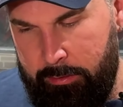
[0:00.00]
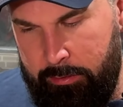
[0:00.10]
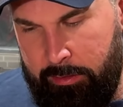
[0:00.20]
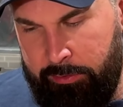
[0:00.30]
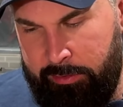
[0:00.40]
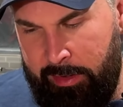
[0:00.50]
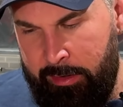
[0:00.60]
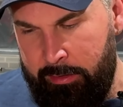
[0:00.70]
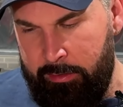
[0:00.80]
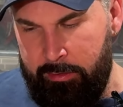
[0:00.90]
It's
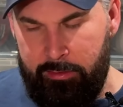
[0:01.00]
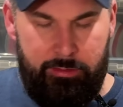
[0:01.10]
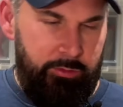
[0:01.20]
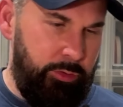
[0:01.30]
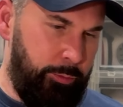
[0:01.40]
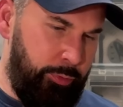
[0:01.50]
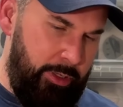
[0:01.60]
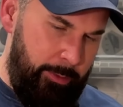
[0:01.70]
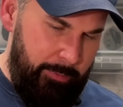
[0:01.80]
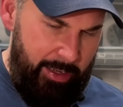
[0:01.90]
the
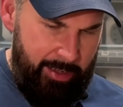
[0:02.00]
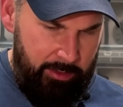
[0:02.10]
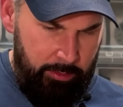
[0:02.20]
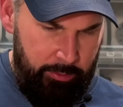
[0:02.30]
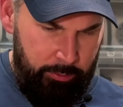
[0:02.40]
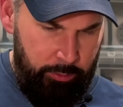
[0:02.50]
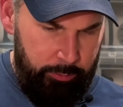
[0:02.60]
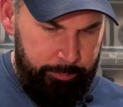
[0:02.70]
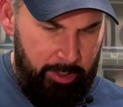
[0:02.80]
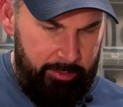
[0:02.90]
Supreme Nike
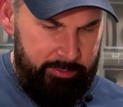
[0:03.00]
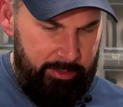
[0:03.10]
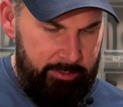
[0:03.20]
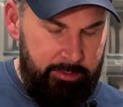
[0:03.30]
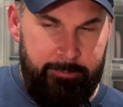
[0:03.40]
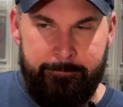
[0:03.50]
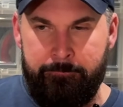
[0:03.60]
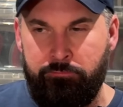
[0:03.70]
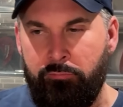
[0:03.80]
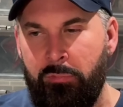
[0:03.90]
Courtposite,
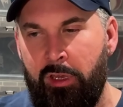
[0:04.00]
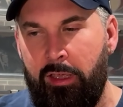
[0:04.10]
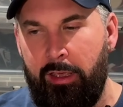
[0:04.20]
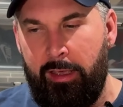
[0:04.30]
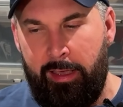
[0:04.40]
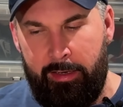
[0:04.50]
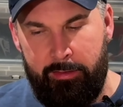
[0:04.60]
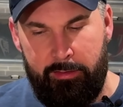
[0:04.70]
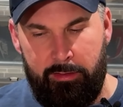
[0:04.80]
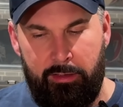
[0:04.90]

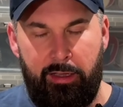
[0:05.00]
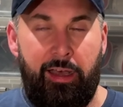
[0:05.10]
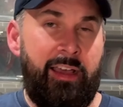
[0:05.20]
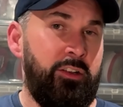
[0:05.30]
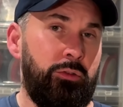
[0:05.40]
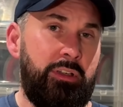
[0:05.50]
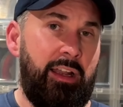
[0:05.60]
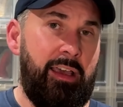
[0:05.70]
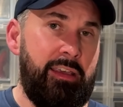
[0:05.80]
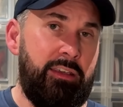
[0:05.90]
and I don't
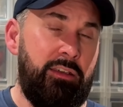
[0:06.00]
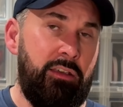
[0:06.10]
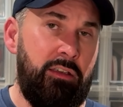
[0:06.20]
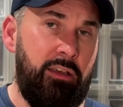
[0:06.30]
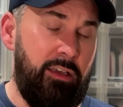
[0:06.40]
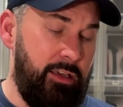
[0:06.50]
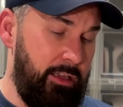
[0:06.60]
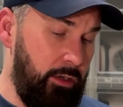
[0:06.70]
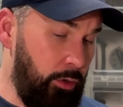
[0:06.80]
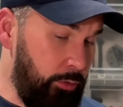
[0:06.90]
like
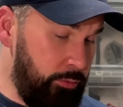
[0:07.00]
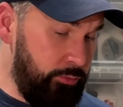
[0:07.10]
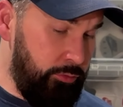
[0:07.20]
low